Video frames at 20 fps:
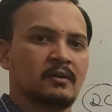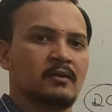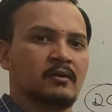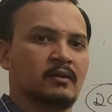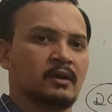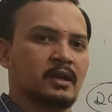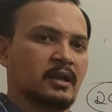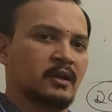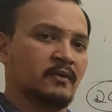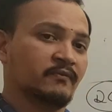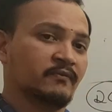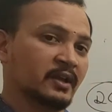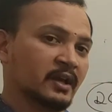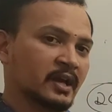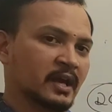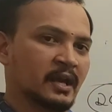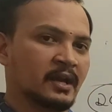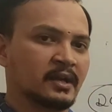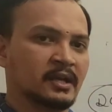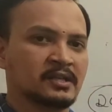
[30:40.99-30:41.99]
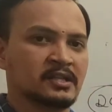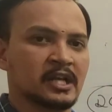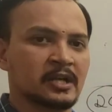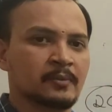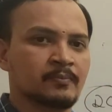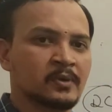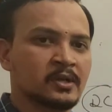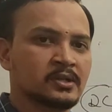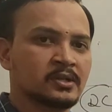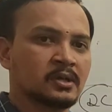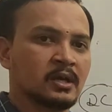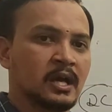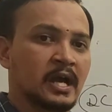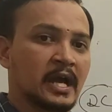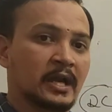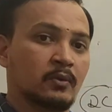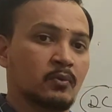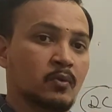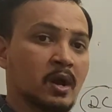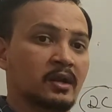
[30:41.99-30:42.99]
Okay, if the current is that much,
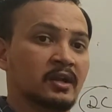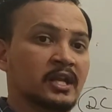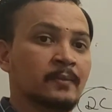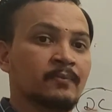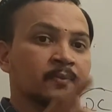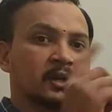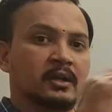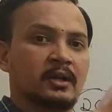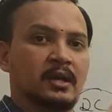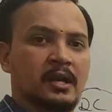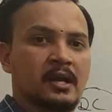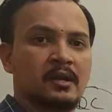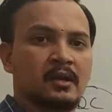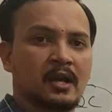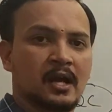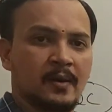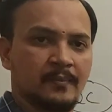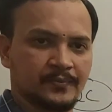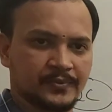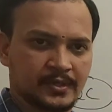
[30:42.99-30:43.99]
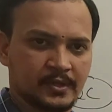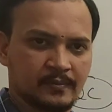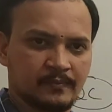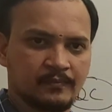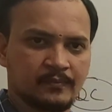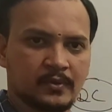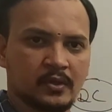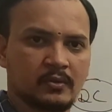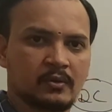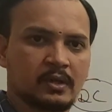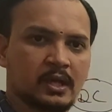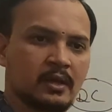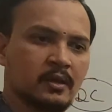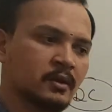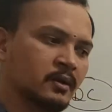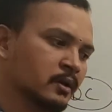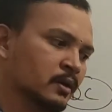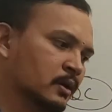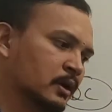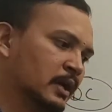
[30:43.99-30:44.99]
at what time that current comes. Okay,
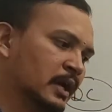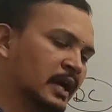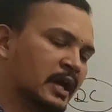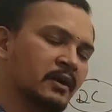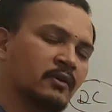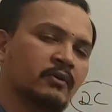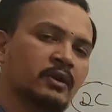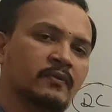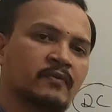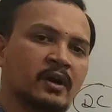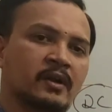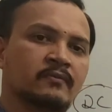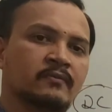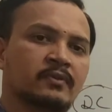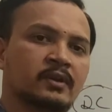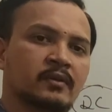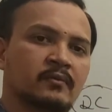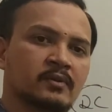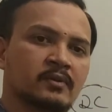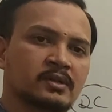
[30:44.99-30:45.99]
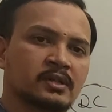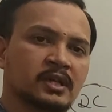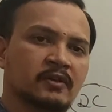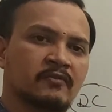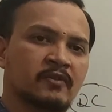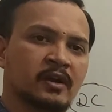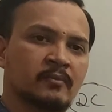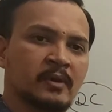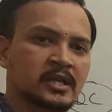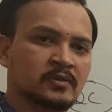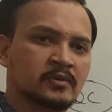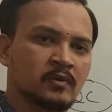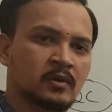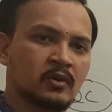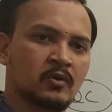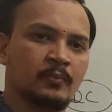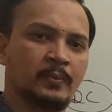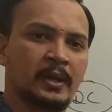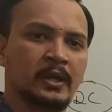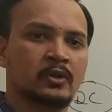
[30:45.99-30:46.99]
and define frequency, define maximum
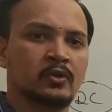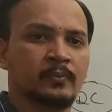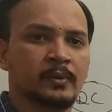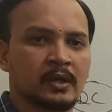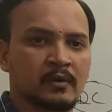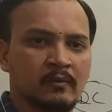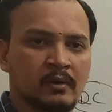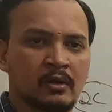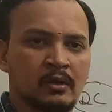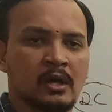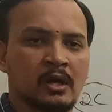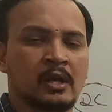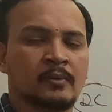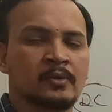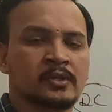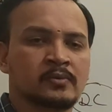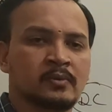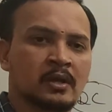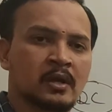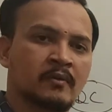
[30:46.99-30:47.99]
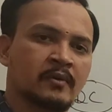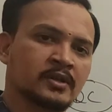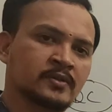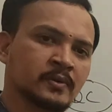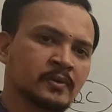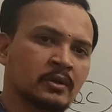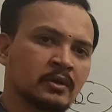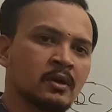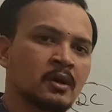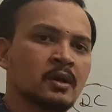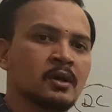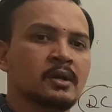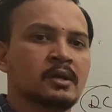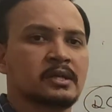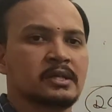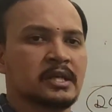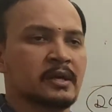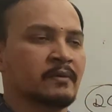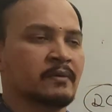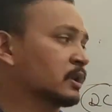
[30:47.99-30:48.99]
value, peak to peak value, RMS value, average value,
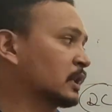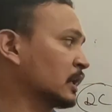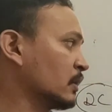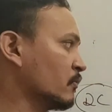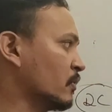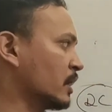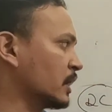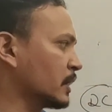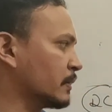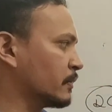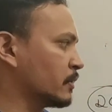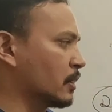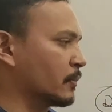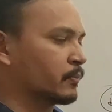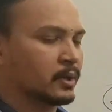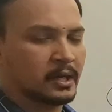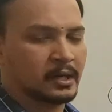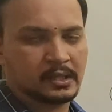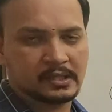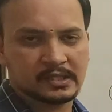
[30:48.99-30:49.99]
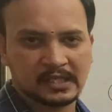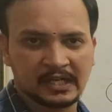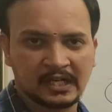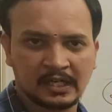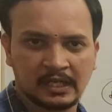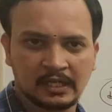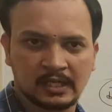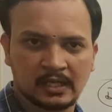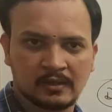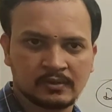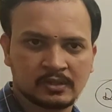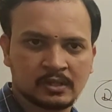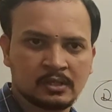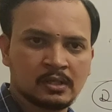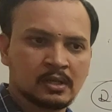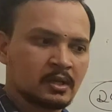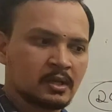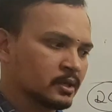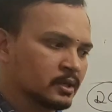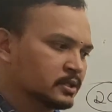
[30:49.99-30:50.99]
everything, whatever you applied studying in
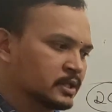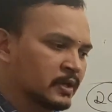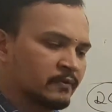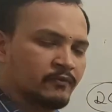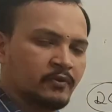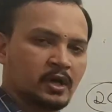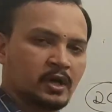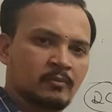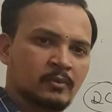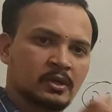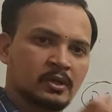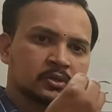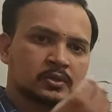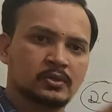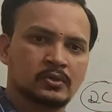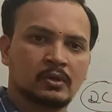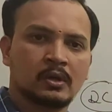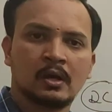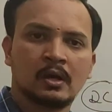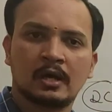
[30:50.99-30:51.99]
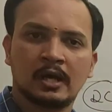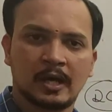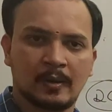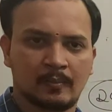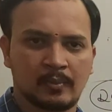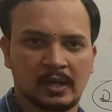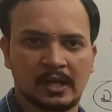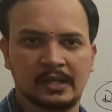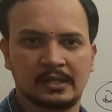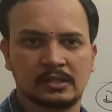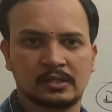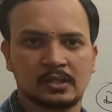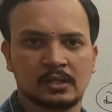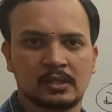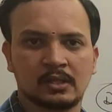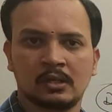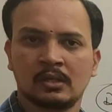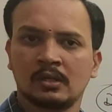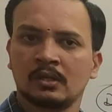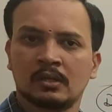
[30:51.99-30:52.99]
derivation, same formulas you should apply it.
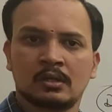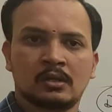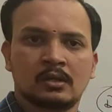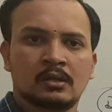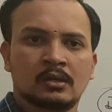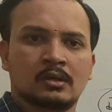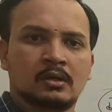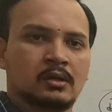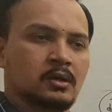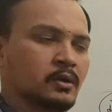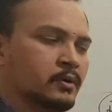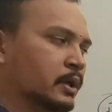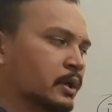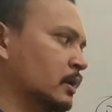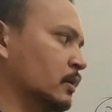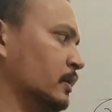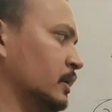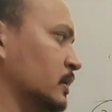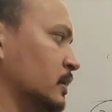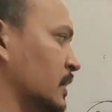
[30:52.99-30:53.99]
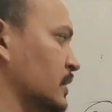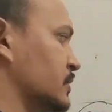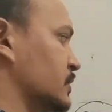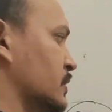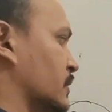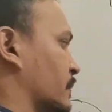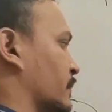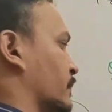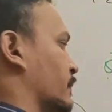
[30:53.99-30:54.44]
Okay, got it guys?